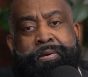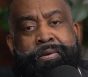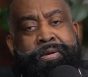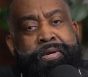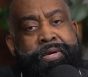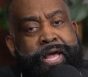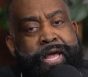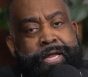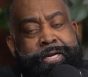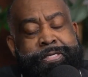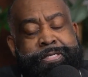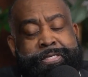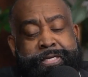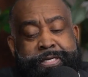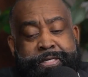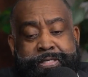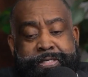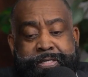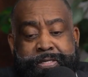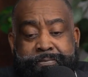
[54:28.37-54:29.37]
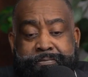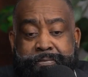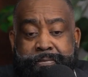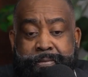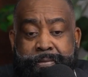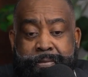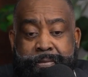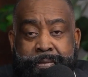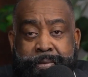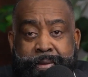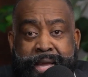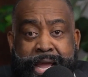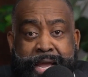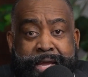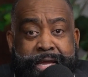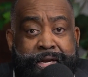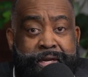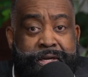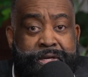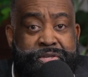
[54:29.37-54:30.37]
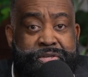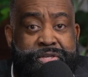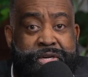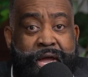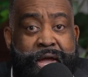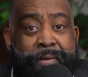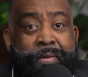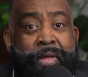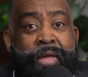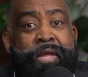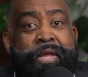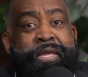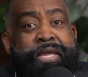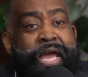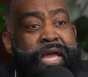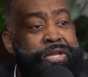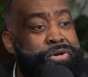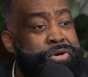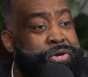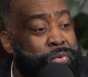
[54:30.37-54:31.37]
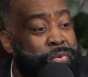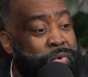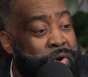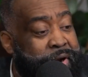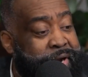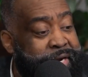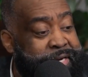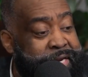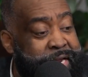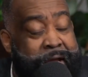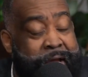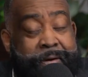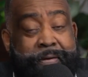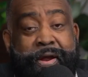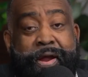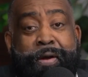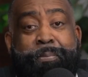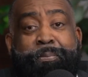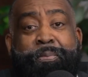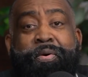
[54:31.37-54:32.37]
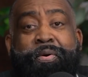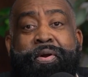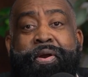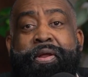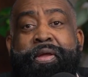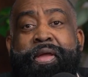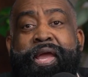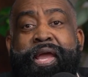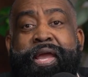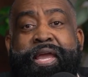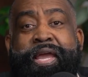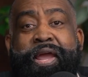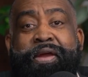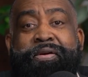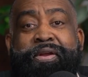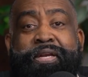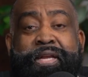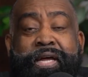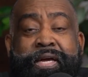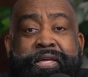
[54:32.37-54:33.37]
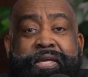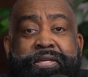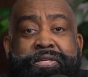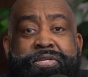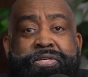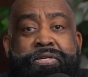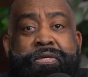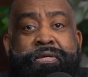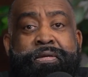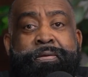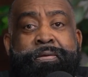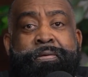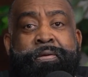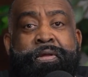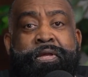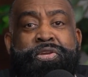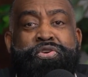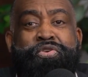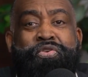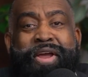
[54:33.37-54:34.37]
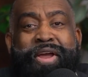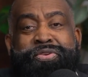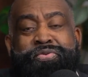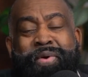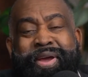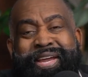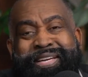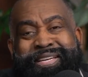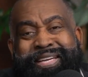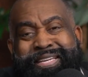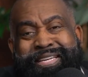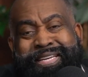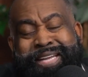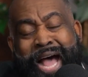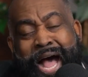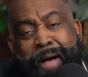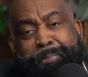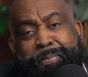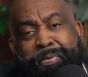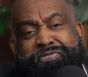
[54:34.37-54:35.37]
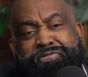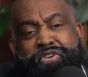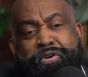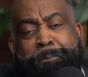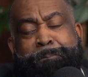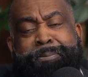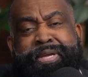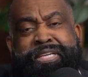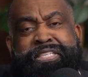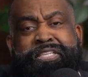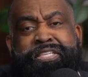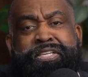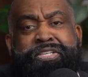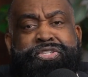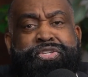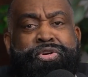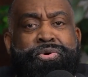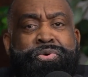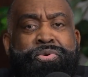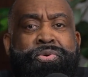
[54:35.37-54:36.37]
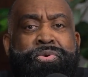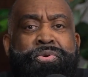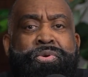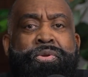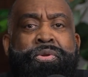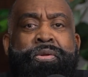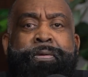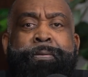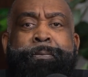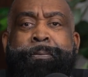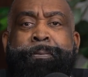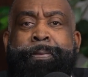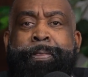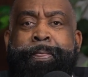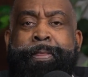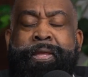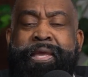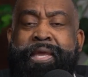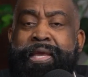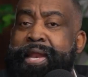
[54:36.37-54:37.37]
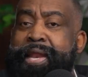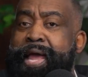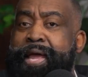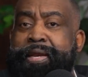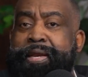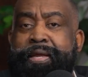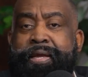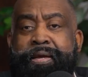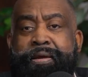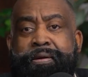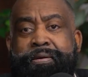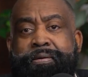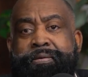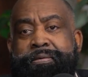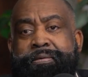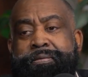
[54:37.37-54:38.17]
You're not a citizen. can't get a good job. Yeah, you can work at the airport and carry luggage. You graduate at the top of your business school. Get out of here.